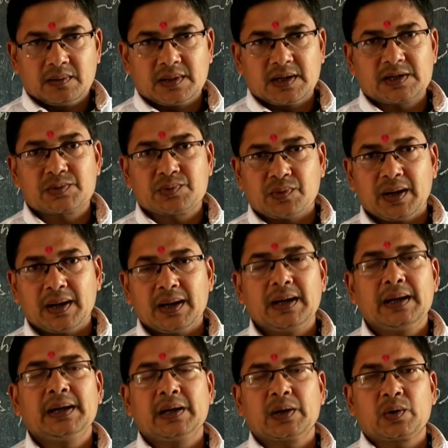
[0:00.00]
That's why
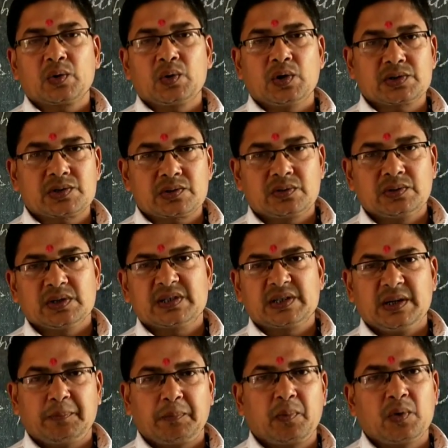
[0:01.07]
the
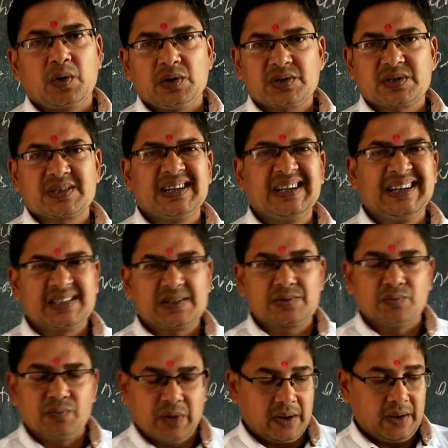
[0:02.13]
ship lost its
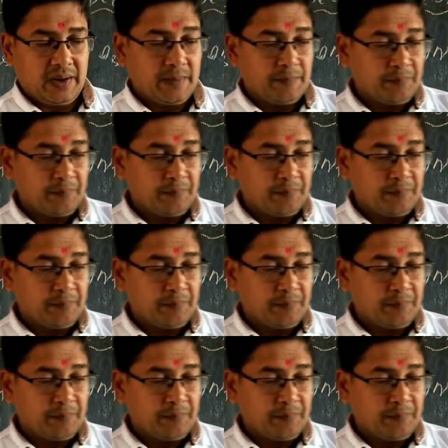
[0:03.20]
way.